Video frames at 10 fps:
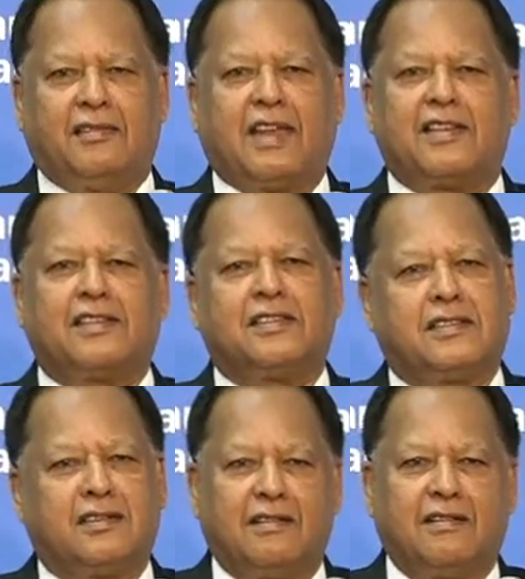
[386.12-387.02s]
That
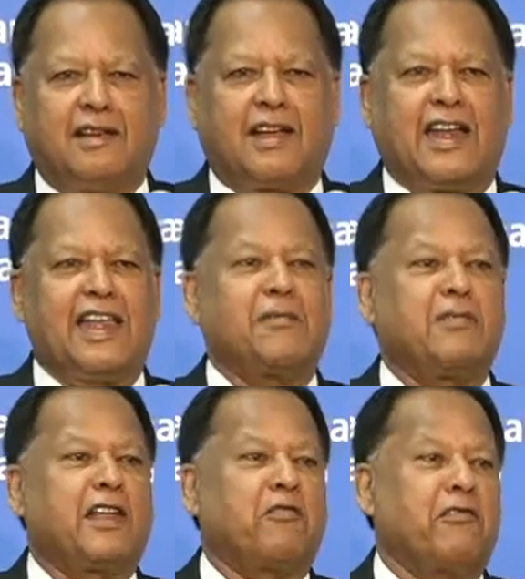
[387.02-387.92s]
is a
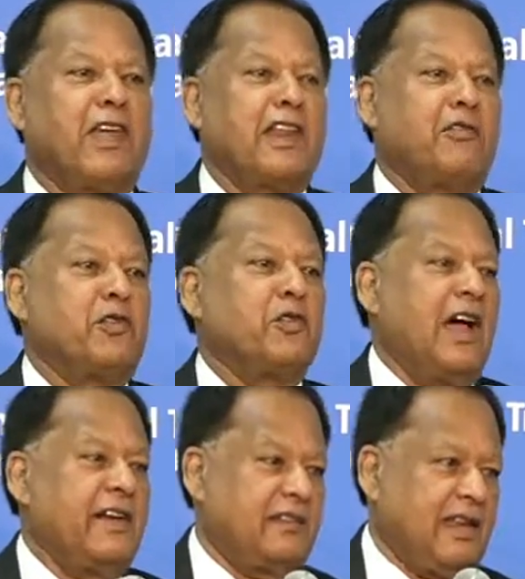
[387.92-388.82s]
claim that very few
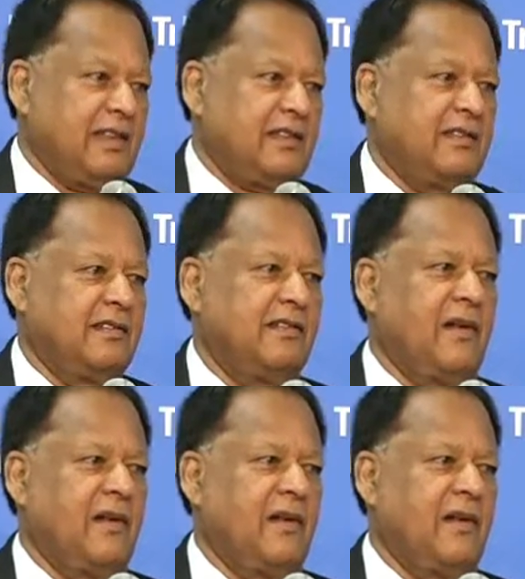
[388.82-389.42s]
countries,